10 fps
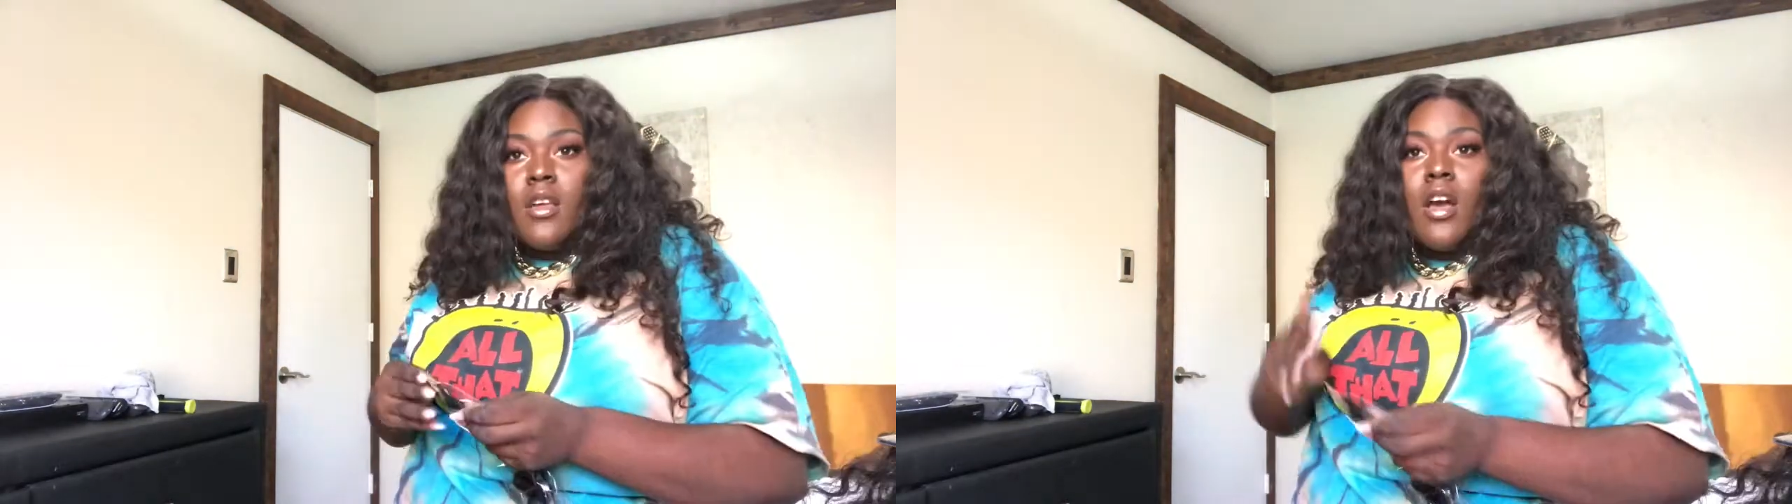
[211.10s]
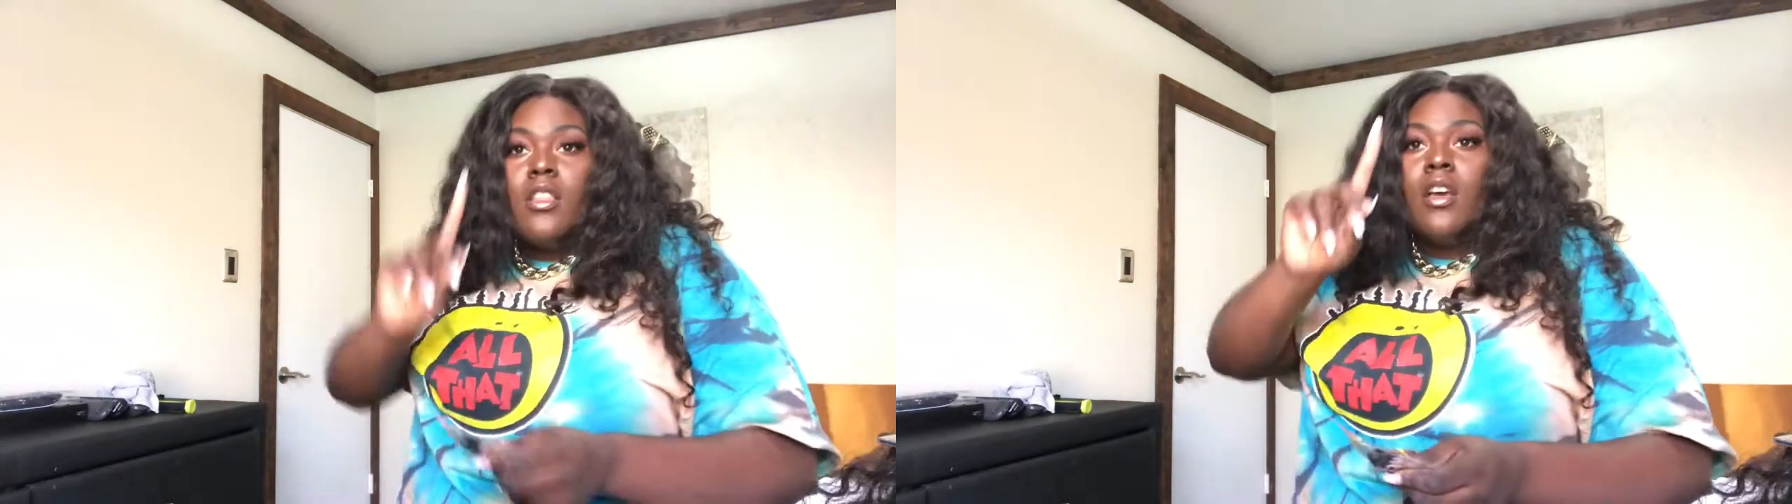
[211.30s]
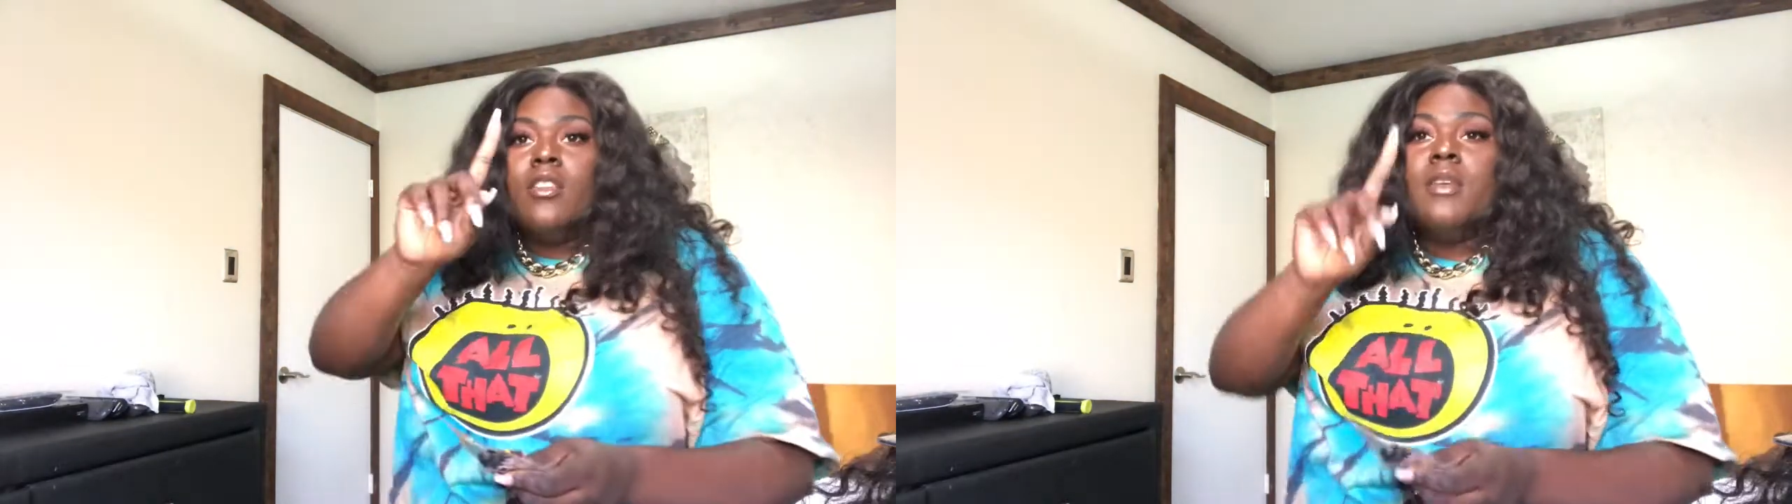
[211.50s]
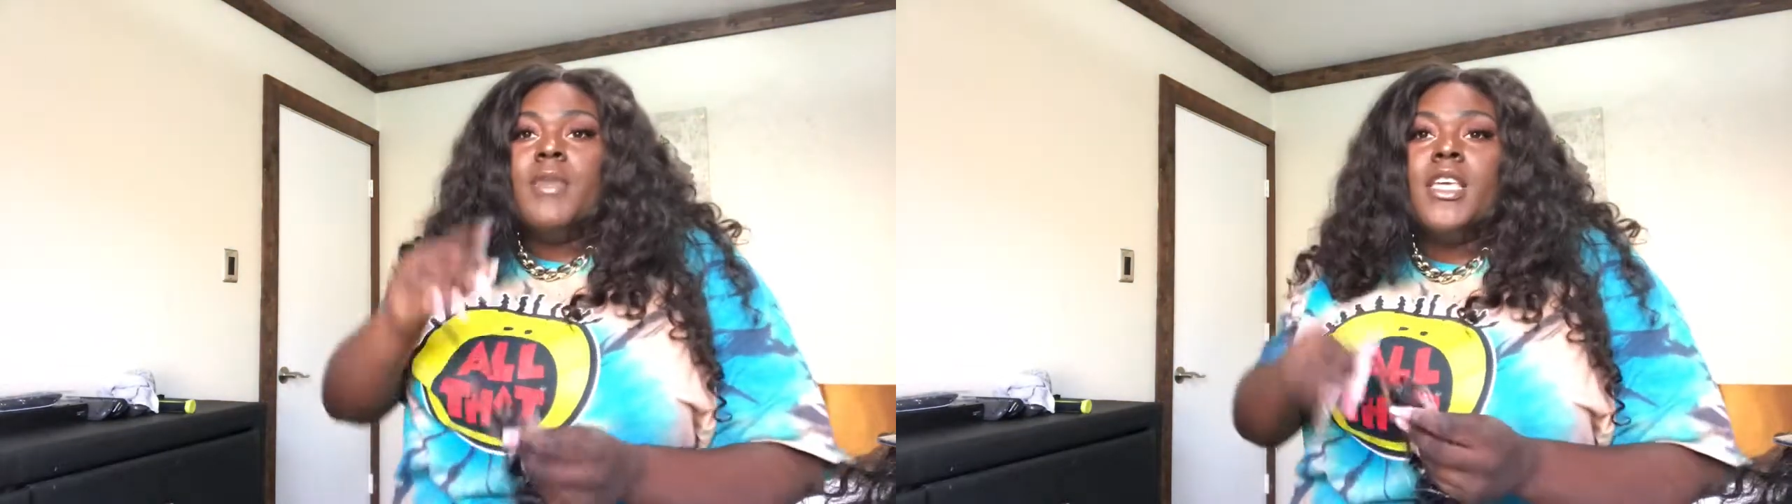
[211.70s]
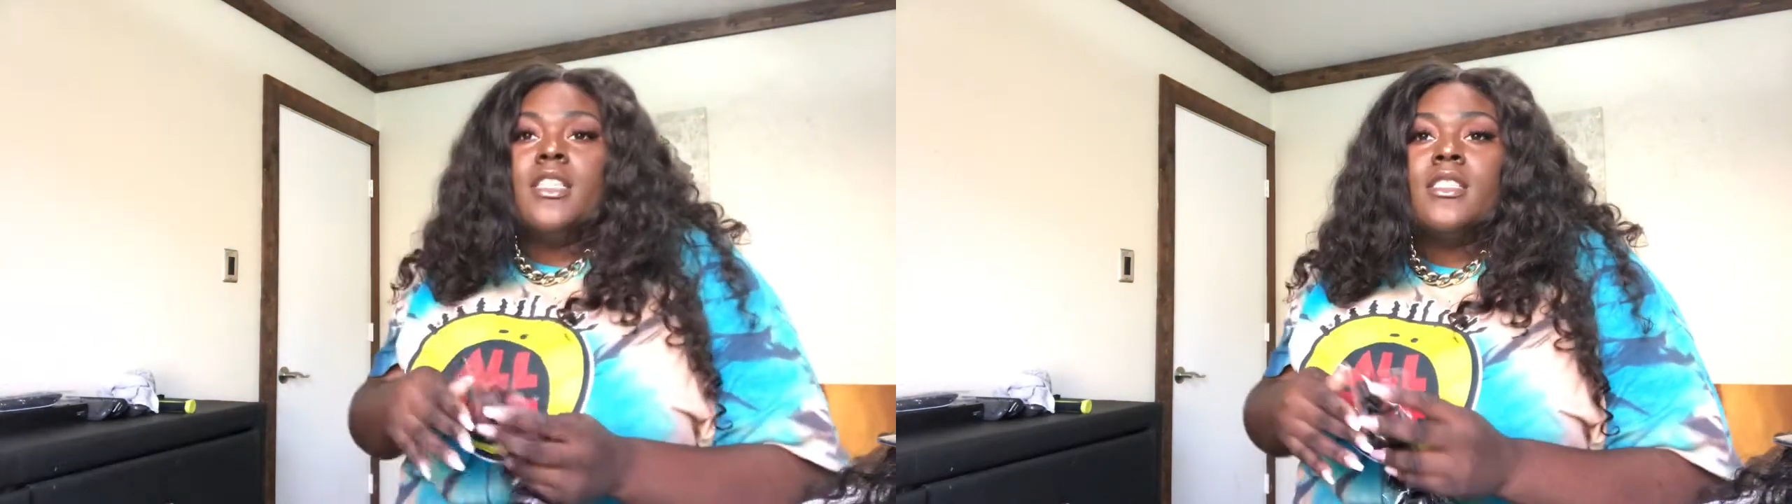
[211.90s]
Hold on, let
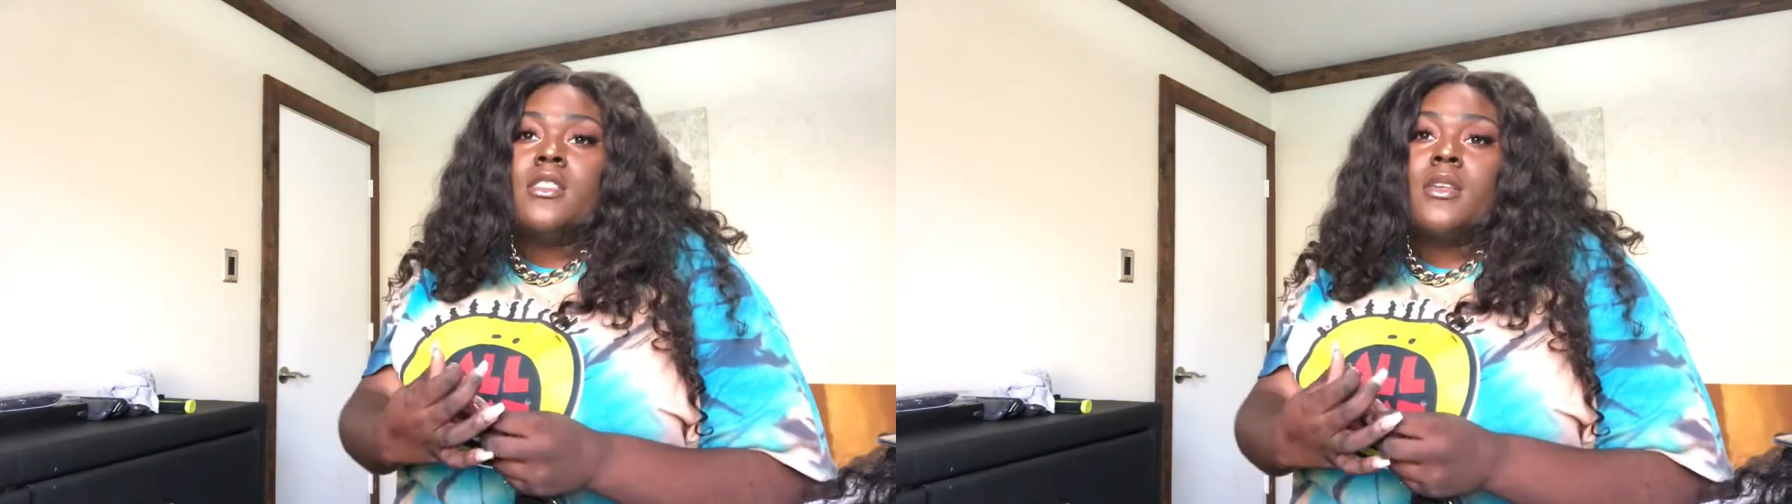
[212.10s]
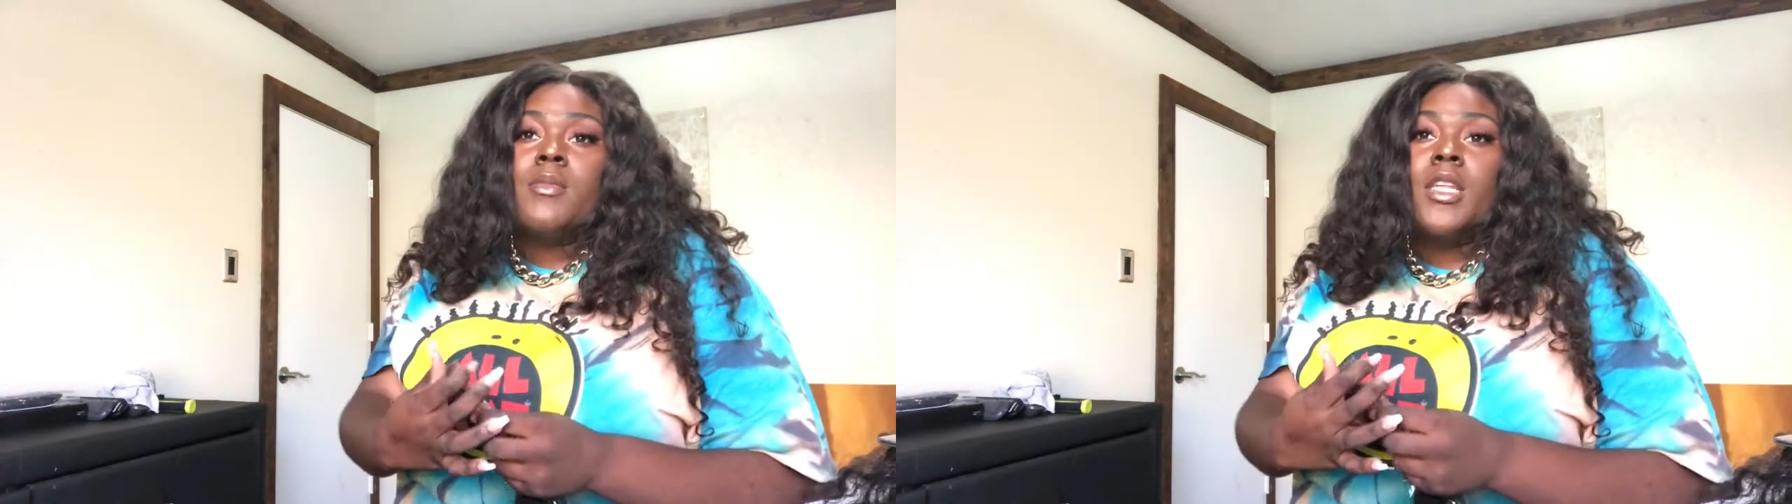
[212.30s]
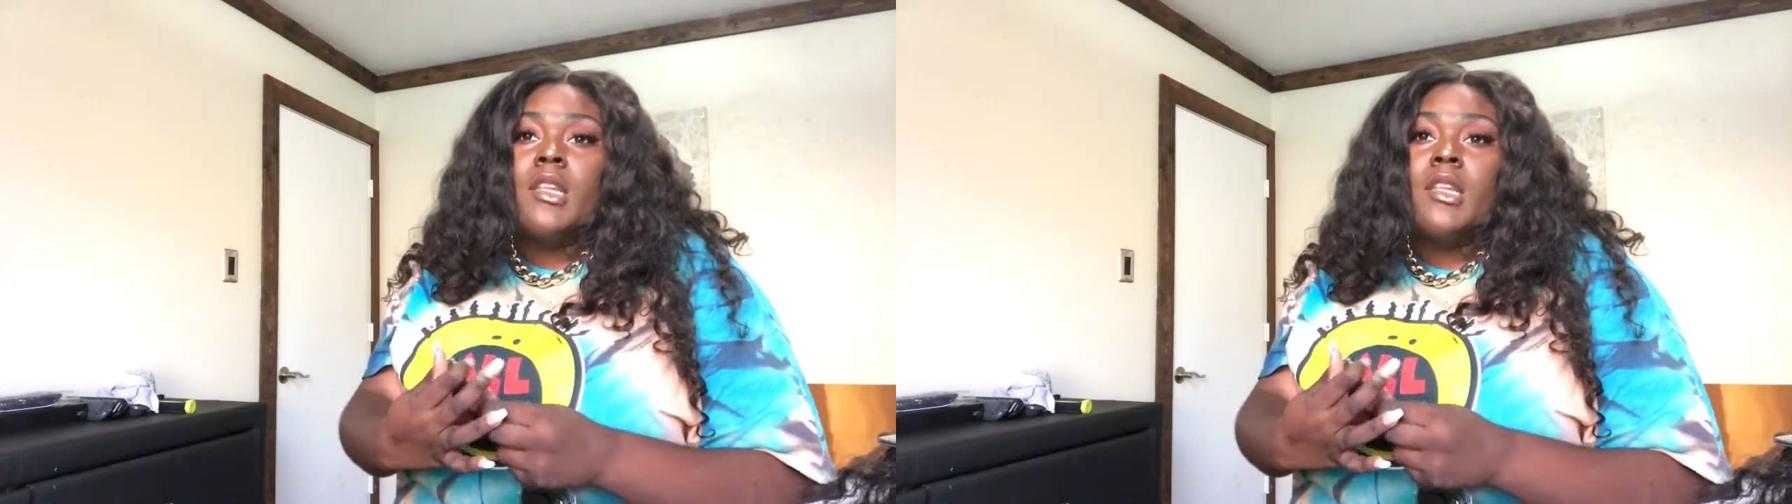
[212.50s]
me get something